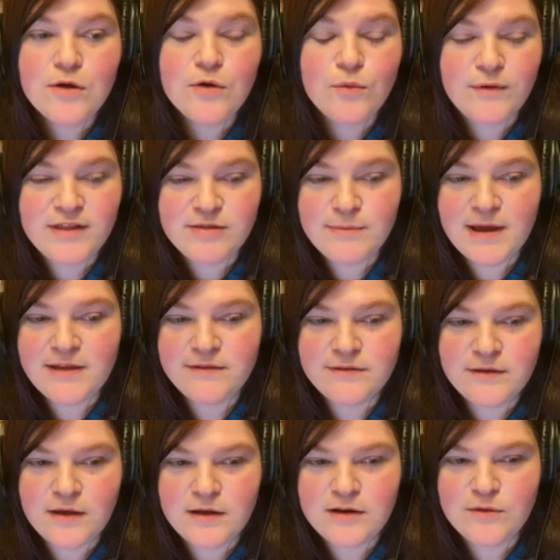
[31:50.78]
with my
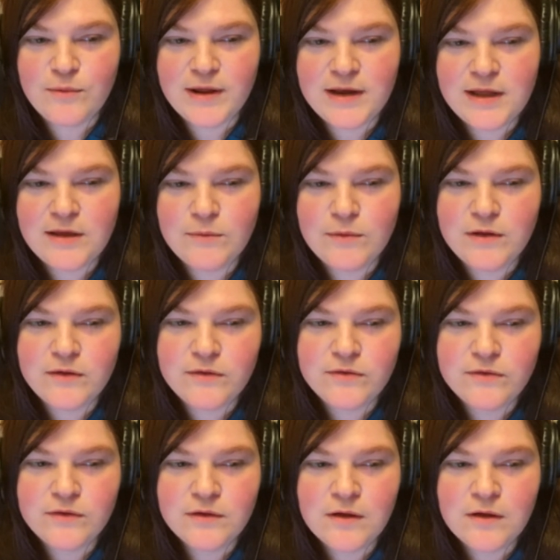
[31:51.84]
son when he was